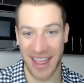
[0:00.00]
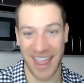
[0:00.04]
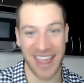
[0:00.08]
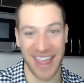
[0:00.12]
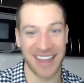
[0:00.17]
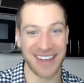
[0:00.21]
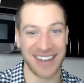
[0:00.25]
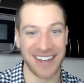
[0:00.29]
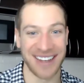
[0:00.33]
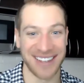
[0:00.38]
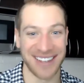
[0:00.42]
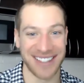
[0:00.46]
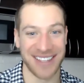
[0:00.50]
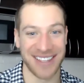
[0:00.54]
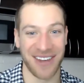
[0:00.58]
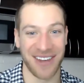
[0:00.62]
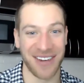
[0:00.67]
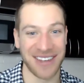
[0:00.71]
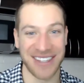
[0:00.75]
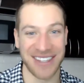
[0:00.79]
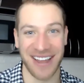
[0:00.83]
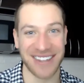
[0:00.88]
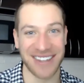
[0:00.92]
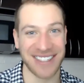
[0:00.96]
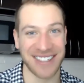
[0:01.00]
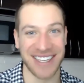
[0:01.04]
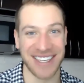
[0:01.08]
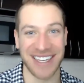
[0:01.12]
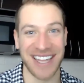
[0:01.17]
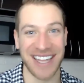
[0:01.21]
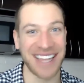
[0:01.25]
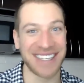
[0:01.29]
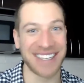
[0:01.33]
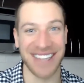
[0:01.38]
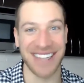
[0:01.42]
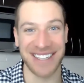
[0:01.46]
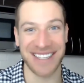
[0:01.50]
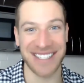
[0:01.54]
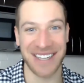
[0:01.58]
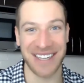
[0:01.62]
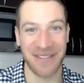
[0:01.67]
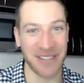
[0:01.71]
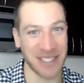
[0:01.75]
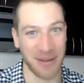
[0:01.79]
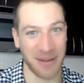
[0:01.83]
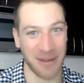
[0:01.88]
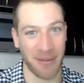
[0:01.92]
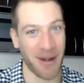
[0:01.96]
and so it doesn't
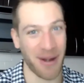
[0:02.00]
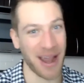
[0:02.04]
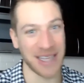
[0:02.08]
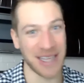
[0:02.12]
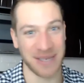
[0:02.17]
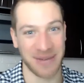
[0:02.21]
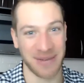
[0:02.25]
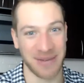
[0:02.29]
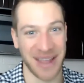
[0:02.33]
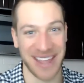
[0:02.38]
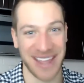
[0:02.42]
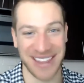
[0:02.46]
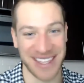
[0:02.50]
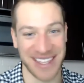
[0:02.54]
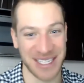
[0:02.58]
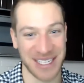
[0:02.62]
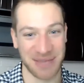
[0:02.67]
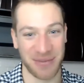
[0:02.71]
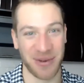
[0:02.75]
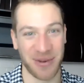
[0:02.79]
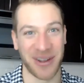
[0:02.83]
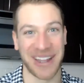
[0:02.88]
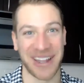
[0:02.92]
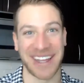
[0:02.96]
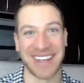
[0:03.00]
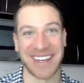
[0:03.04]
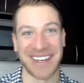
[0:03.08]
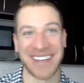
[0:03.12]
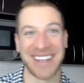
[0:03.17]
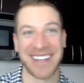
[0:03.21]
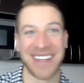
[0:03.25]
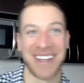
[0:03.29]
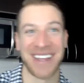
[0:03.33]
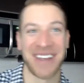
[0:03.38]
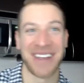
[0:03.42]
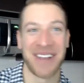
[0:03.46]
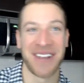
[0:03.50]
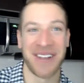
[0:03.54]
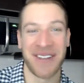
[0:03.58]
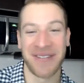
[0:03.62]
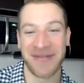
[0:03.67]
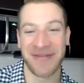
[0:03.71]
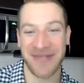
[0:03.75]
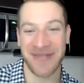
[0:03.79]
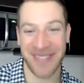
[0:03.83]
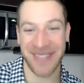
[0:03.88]
even surprise me at this point. Yeah.